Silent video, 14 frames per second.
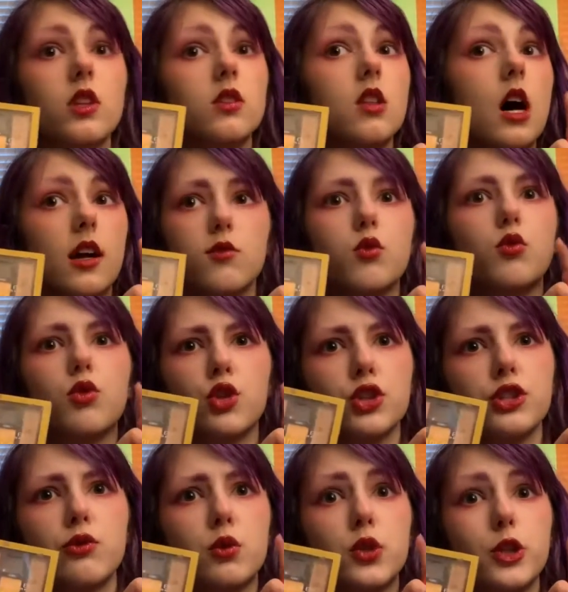lot of really,
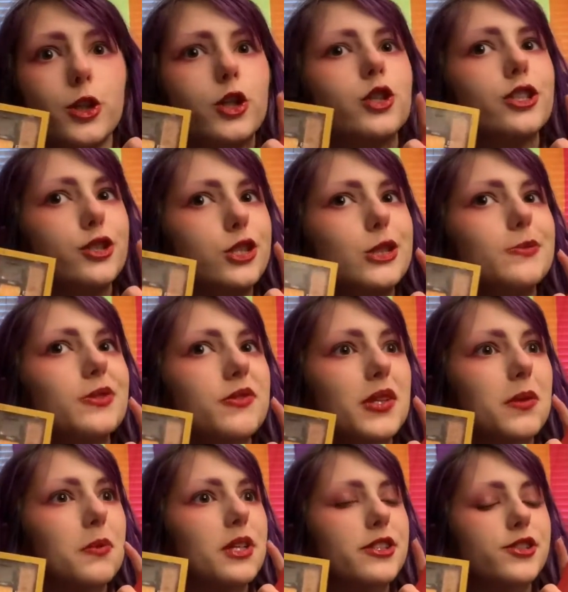really good dupes for the
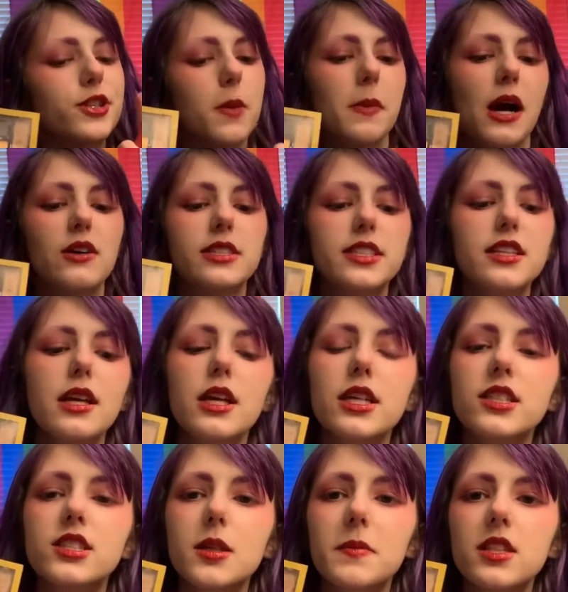blood sugar palette.
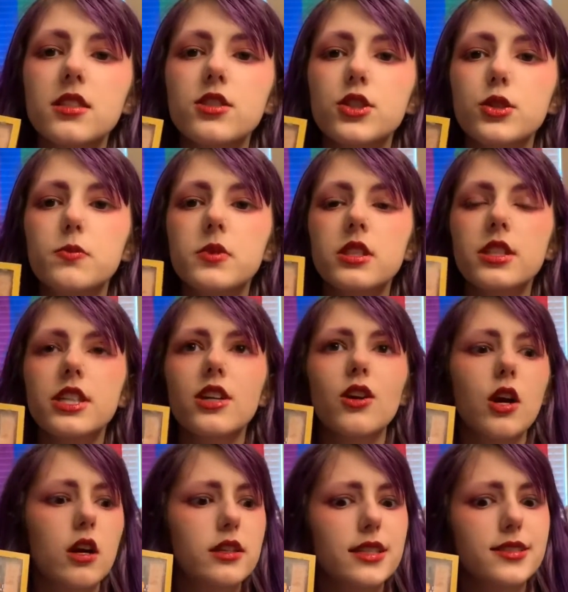Some of the dupes in here
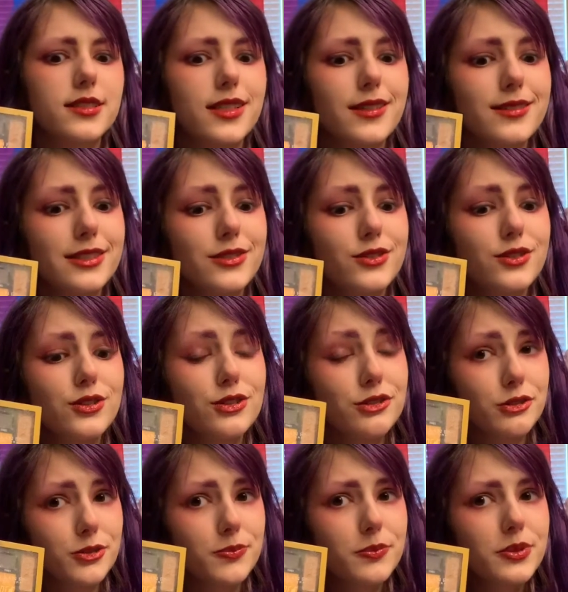aren't necessarily
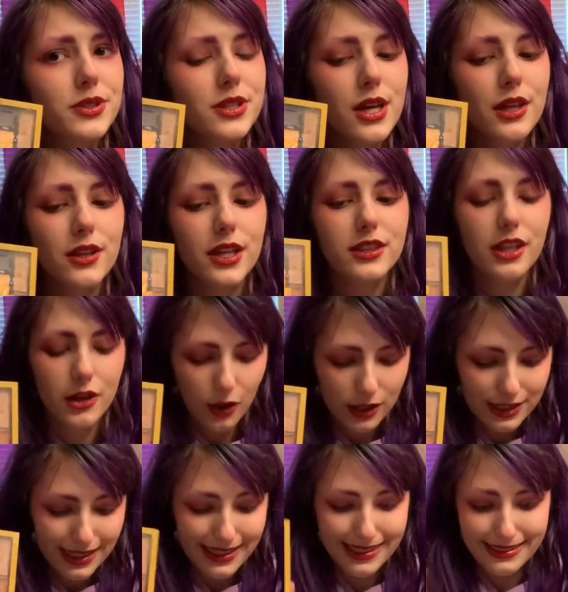dupes, like they
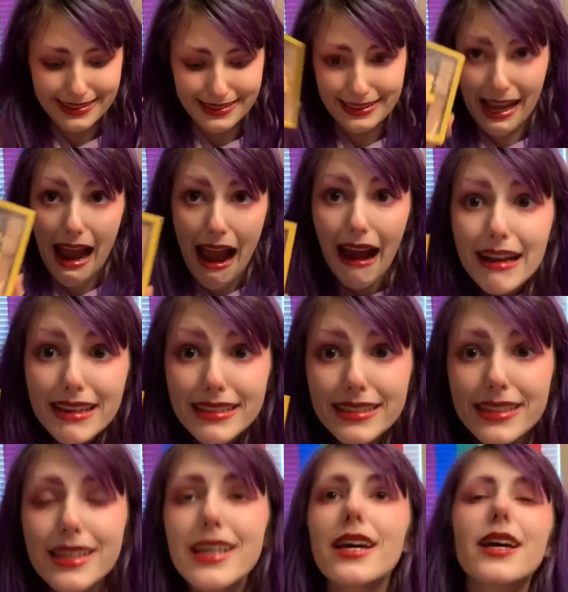aren't exact,
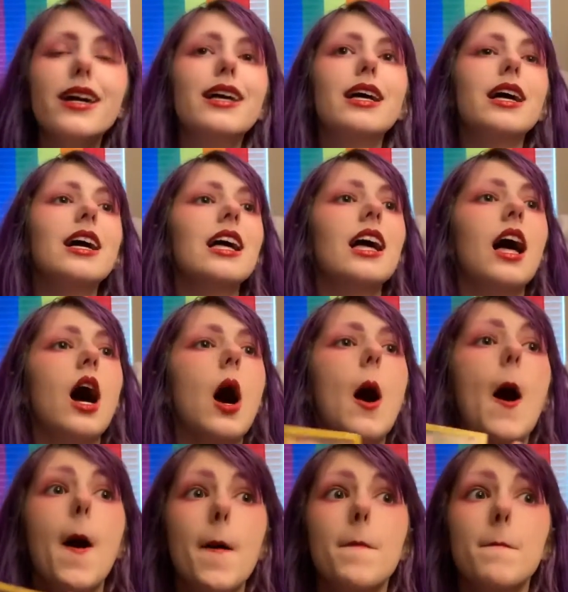
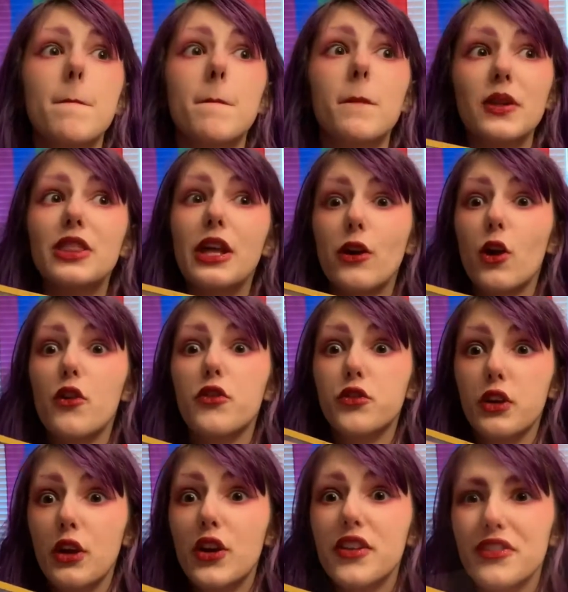but they are
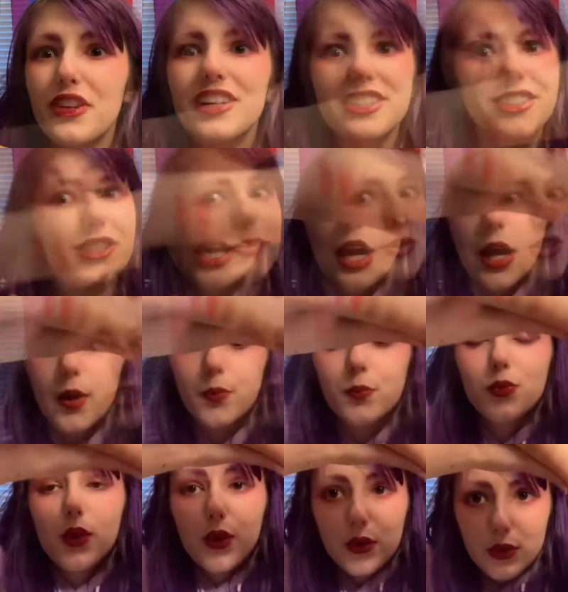very, very similar. Okay,
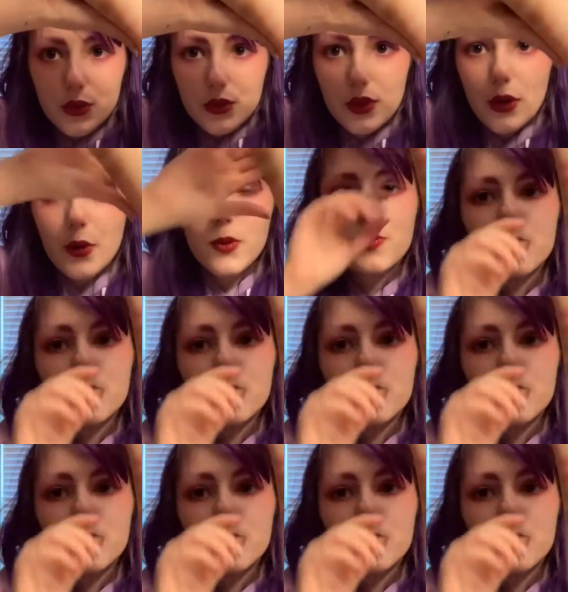so.